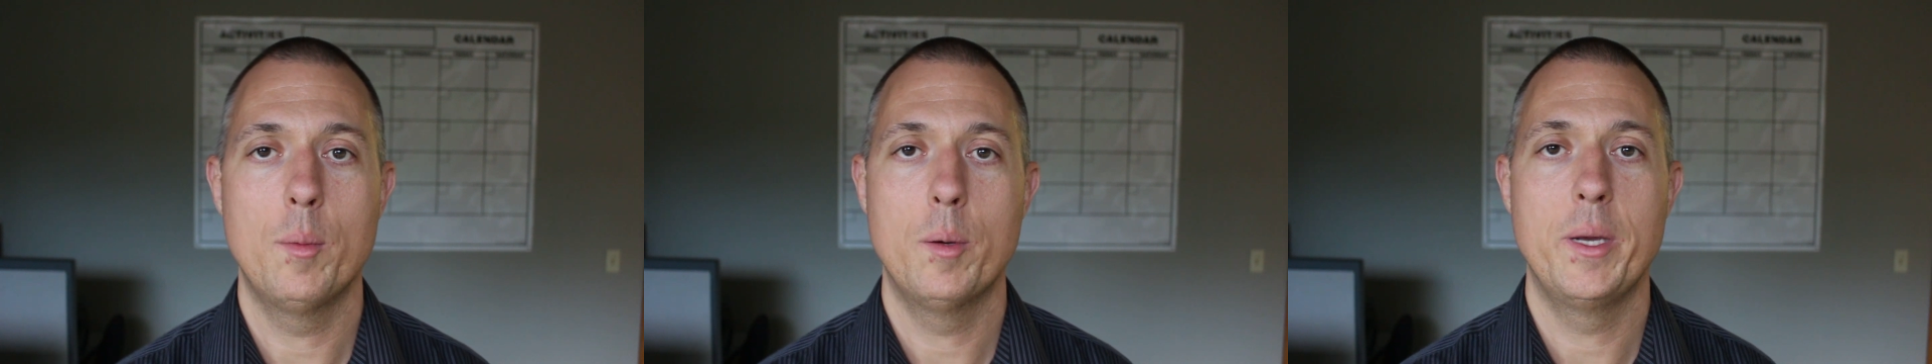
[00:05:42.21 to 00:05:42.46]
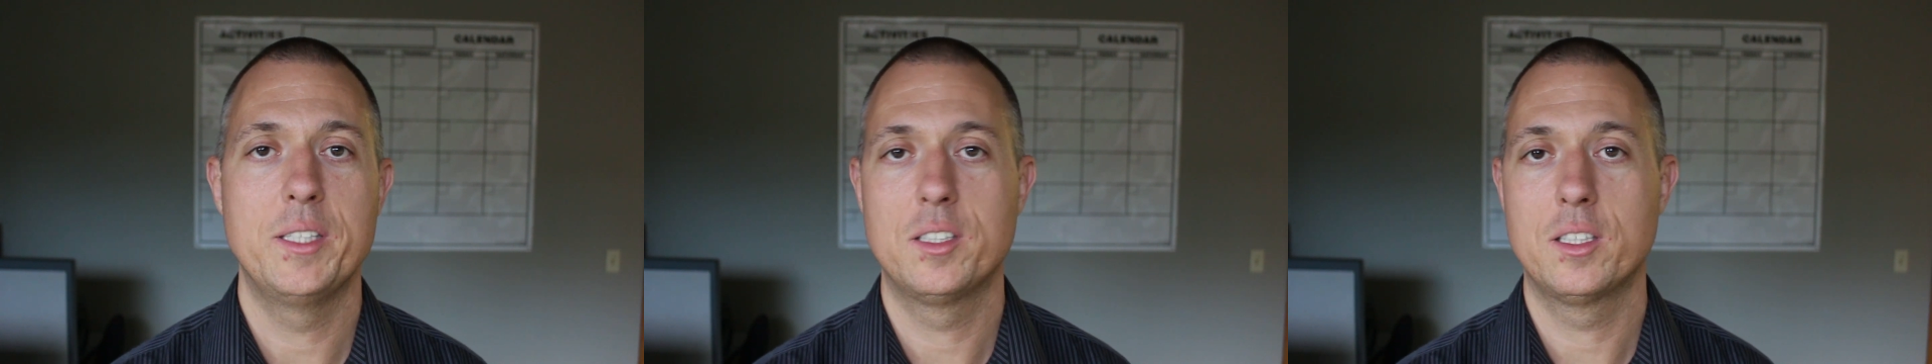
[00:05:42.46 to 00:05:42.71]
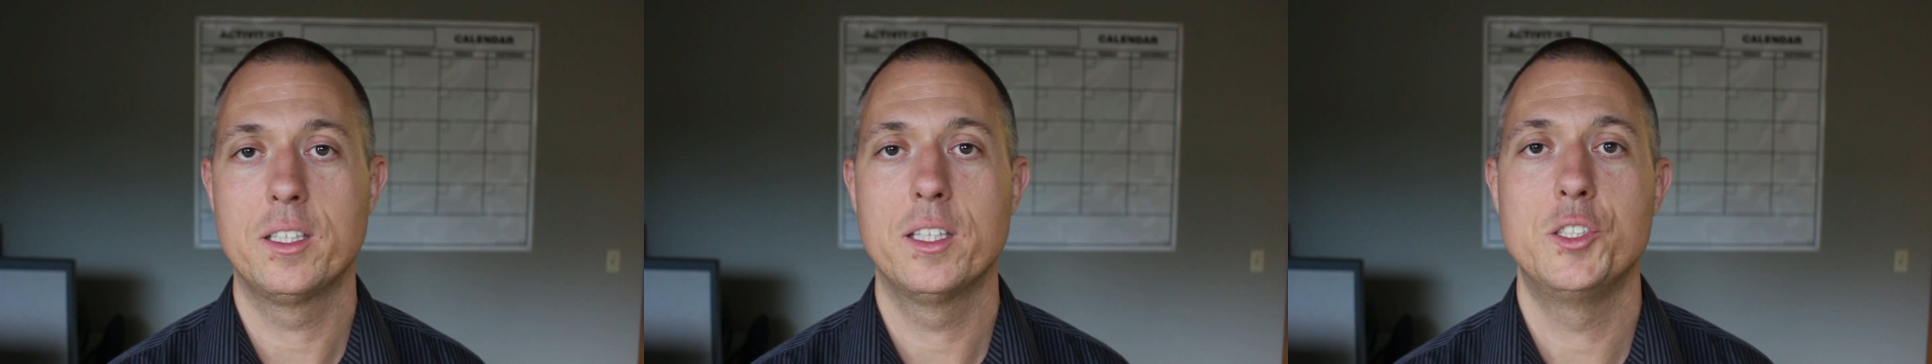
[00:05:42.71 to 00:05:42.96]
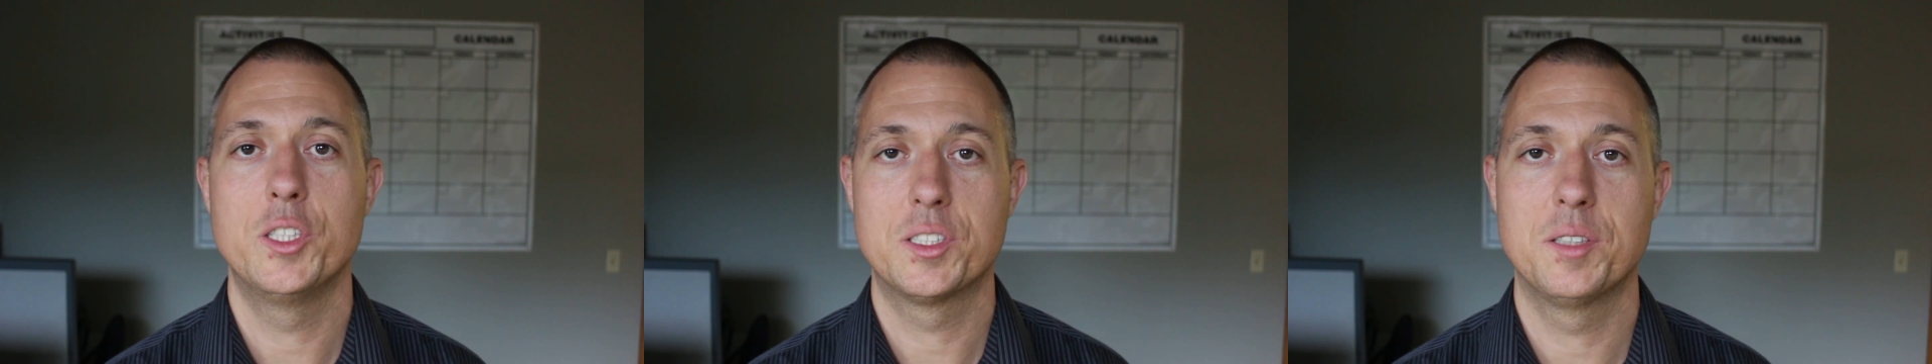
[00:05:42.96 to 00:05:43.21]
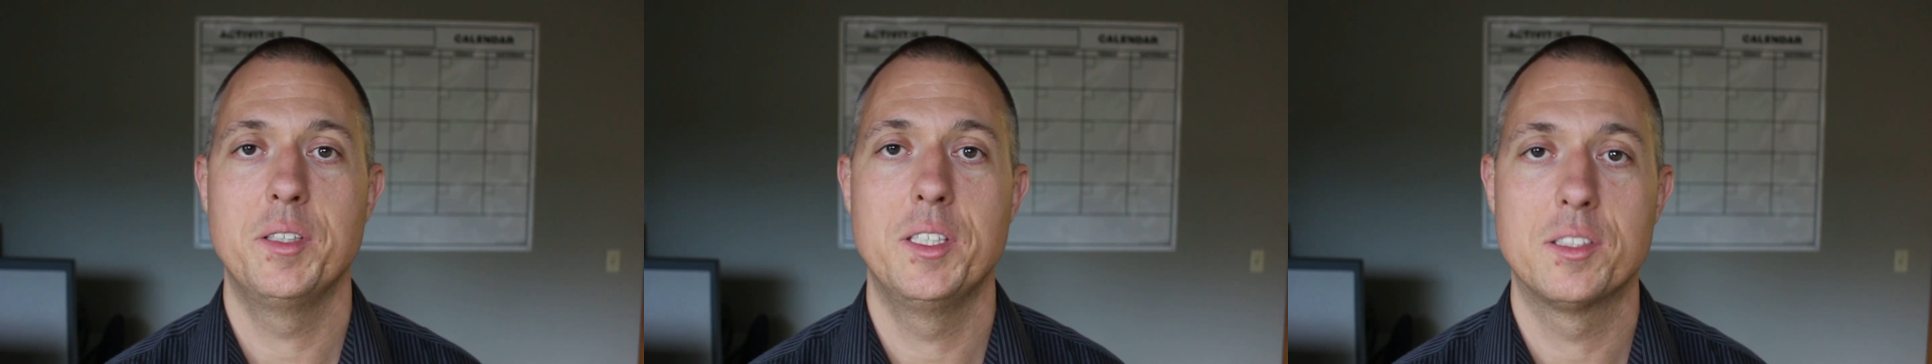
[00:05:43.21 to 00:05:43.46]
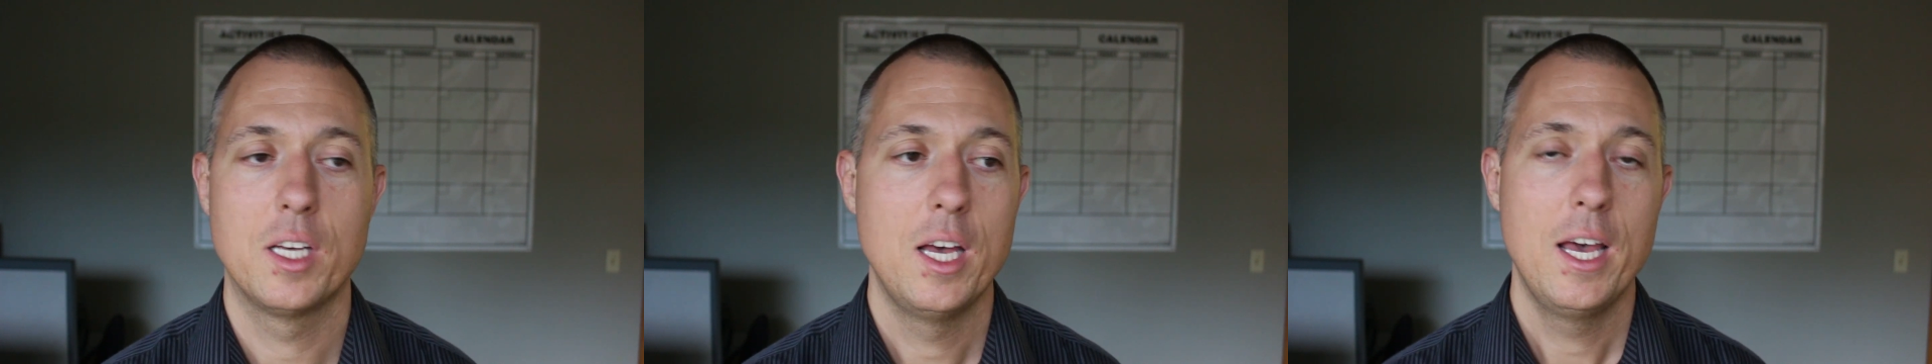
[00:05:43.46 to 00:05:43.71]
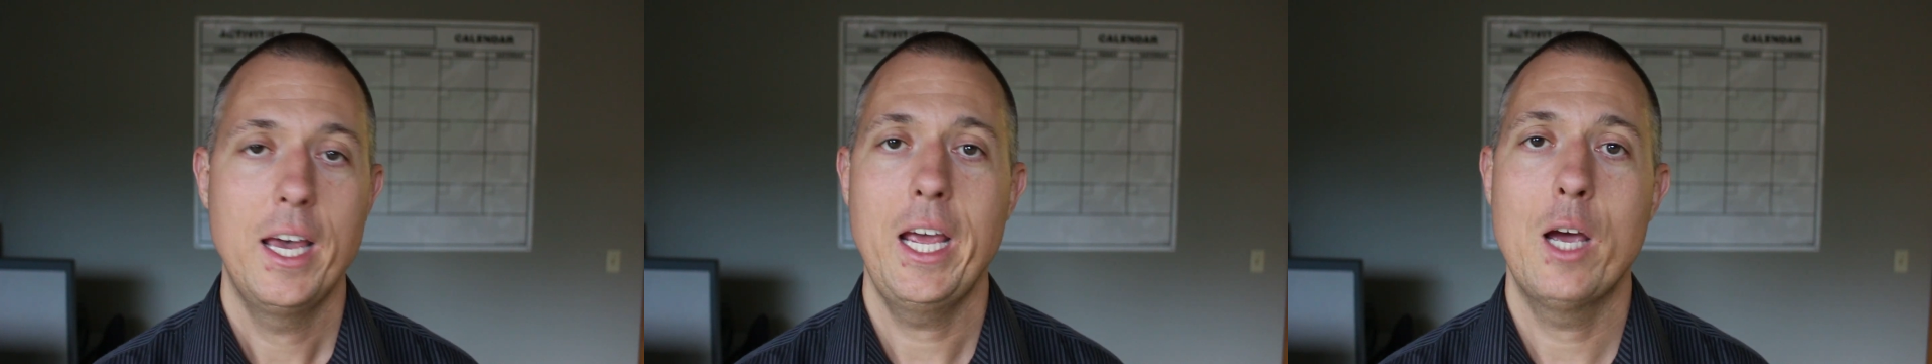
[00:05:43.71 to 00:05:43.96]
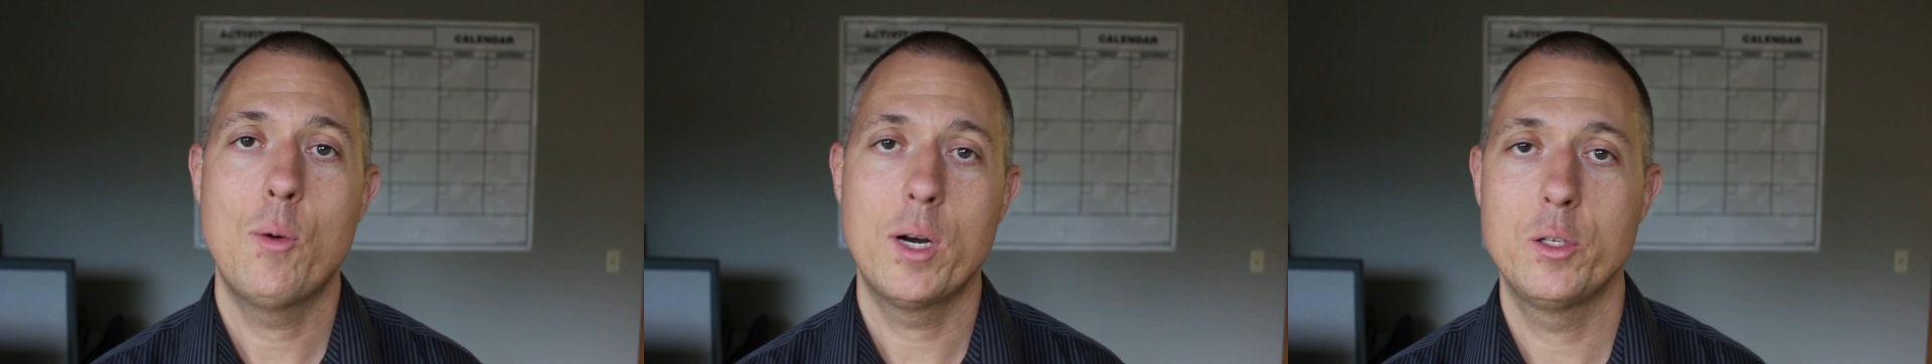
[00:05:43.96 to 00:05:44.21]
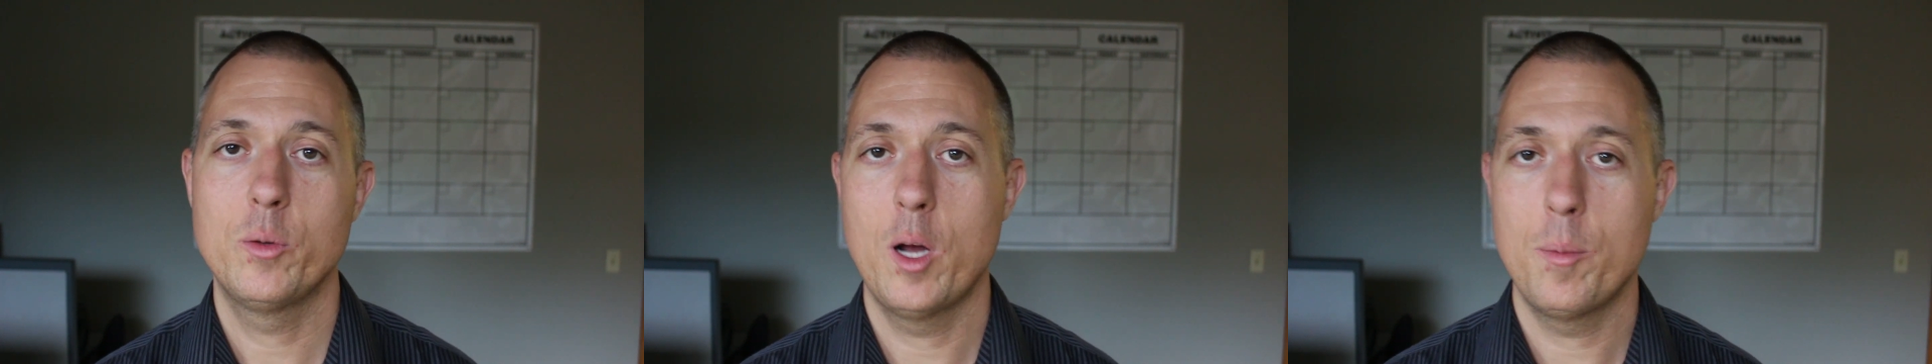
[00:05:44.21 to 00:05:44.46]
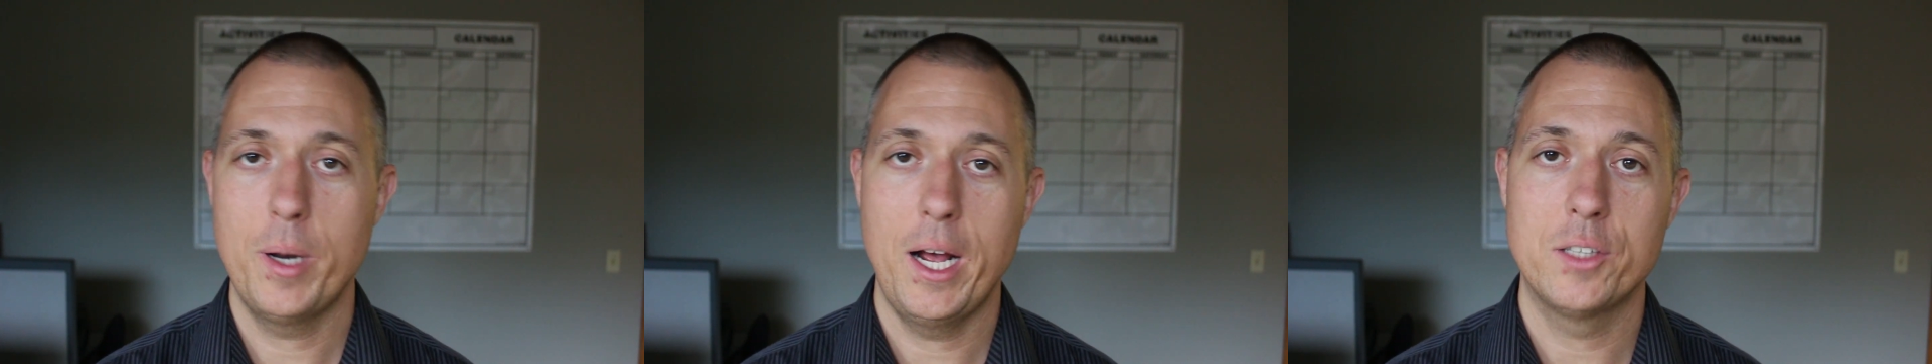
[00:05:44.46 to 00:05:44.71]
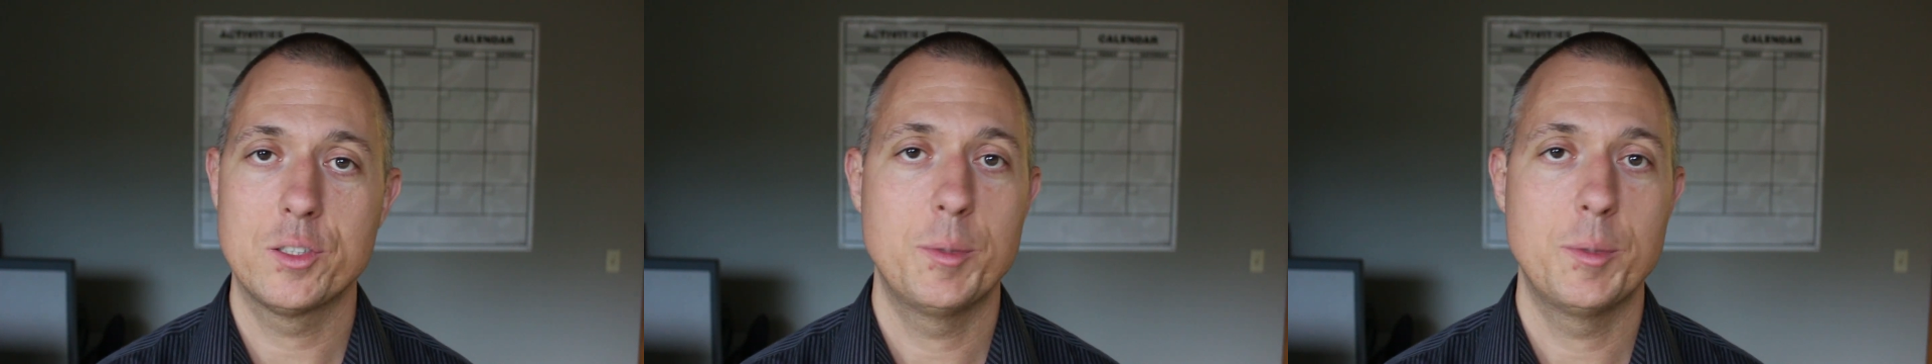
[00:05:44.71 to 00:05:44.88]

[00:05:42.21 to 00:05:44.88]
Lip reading: but basically the gist of it is, hey, I want to do an open house.